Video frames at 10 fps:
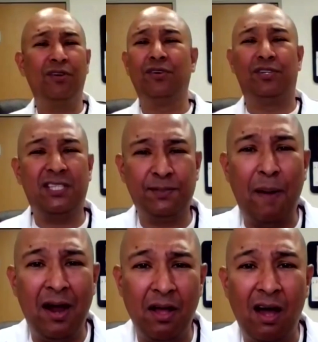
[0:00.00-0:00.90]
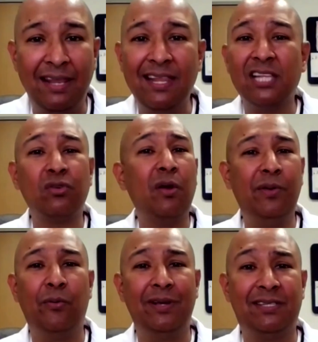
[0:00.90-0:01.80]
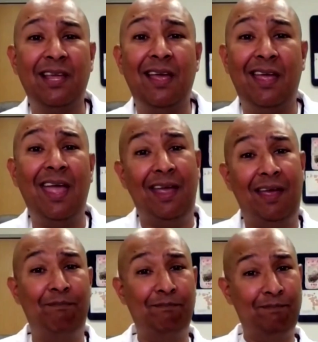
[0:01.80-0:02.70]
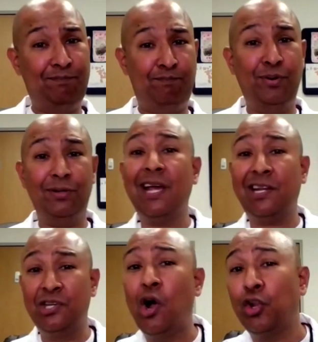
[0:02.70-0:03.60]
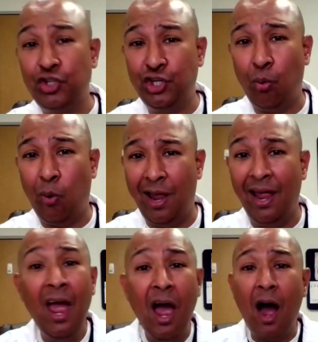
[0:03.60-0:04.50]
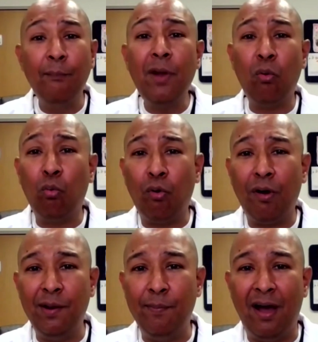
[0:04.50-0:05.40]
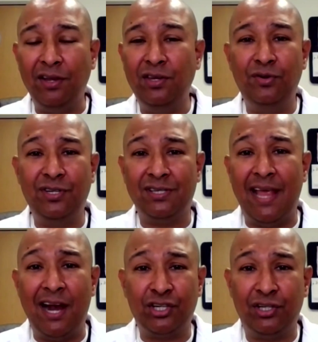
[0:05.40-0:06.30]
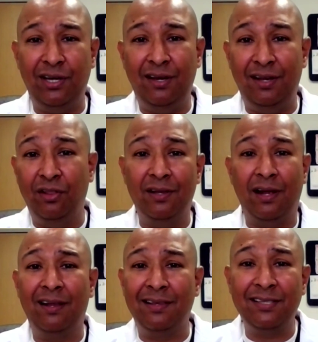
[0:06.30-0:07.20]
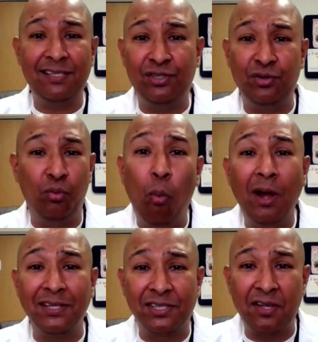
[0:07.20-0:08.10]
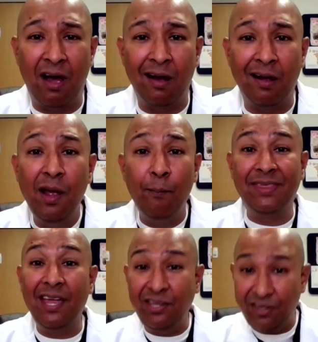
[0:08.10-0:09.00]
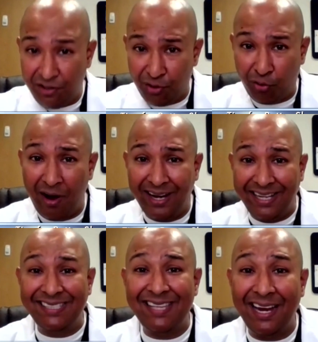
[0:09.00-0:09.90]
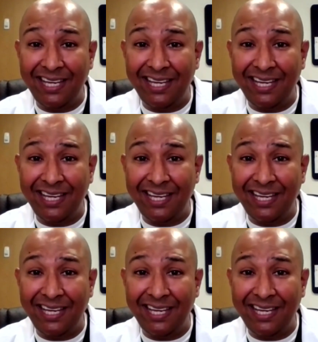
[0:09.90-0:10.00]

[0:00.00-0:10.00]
you're spot on. And that's why we always say, hey, put technology away. I'm not worried about you just actually uh, listening to one song, but then you're right, it's